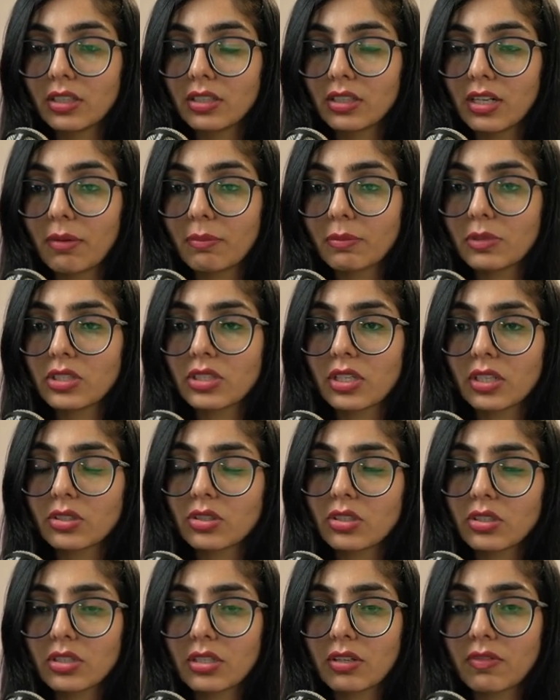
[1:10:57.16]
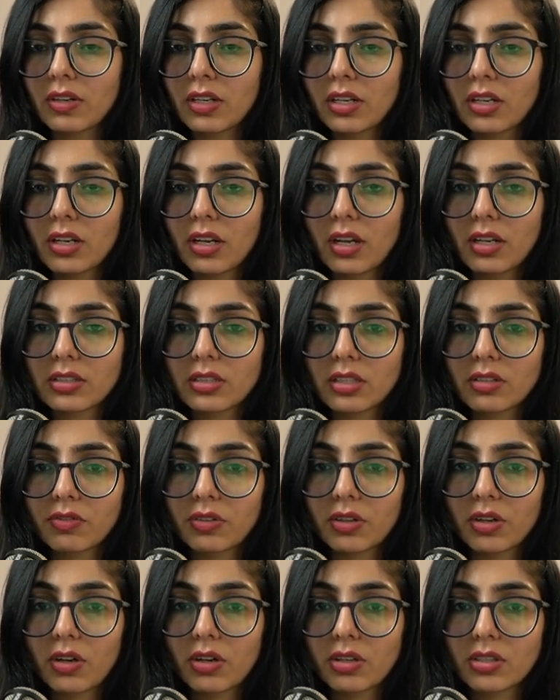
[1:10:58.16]
10.6 or 7, I just
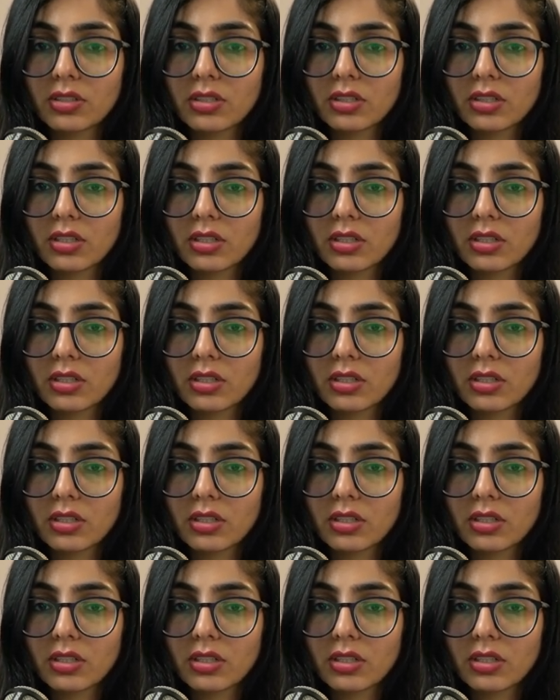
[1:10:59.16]
forgot.